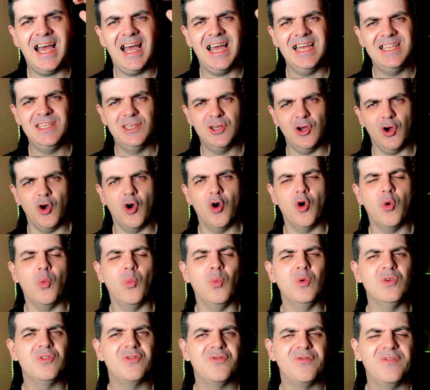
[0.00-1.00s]
and you
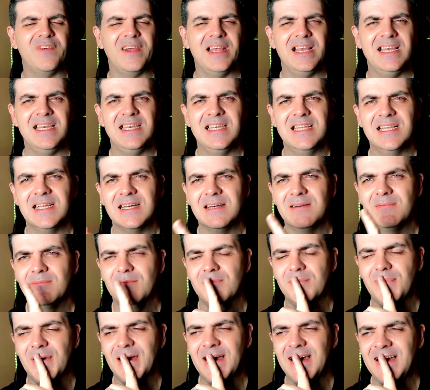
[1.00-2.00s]
always feel
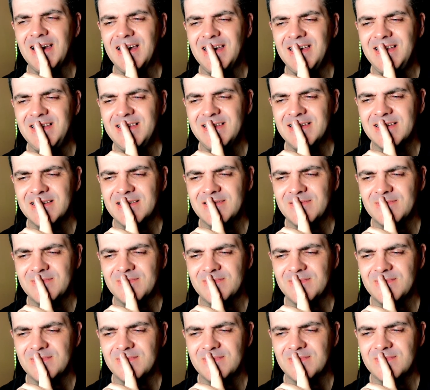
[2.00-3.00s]
behind.
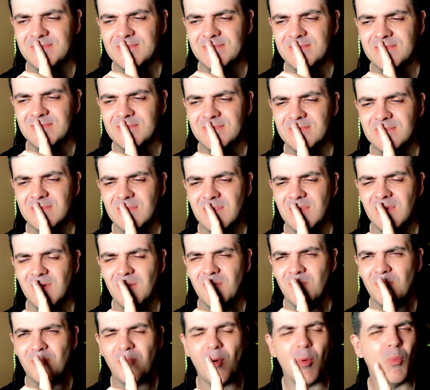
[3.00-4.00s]

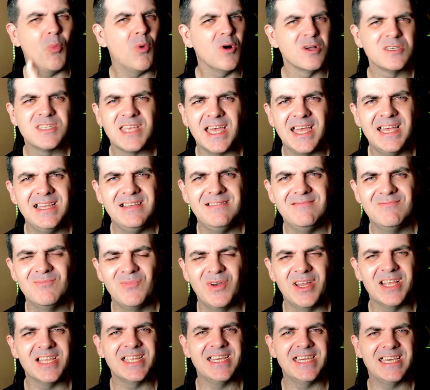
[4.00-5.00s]
But was I
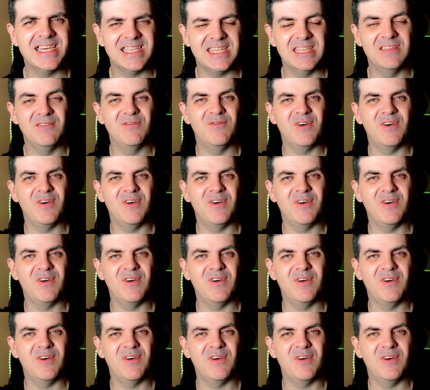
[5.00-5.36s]
really getting the